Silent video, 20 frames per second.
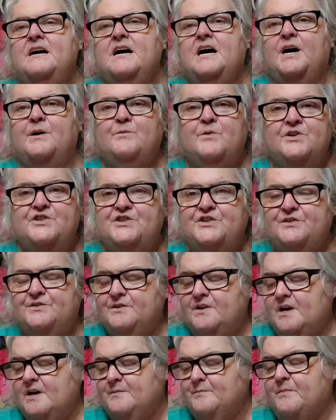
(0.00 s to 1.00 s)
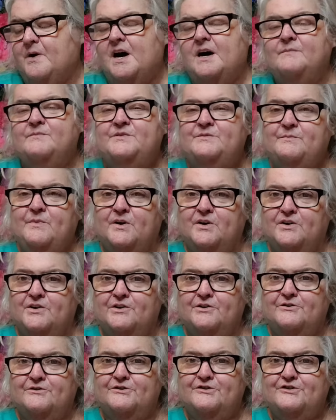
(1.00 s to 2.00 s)
I'm watching Bob's
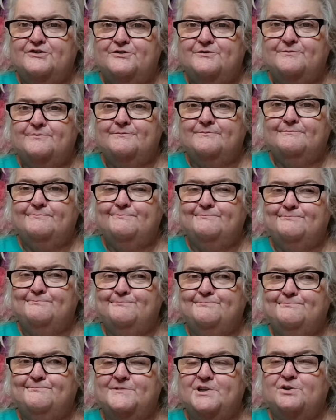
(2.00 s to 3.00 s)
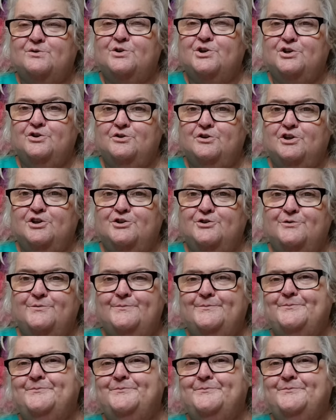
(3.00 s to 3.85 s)
Burgers on Hulu.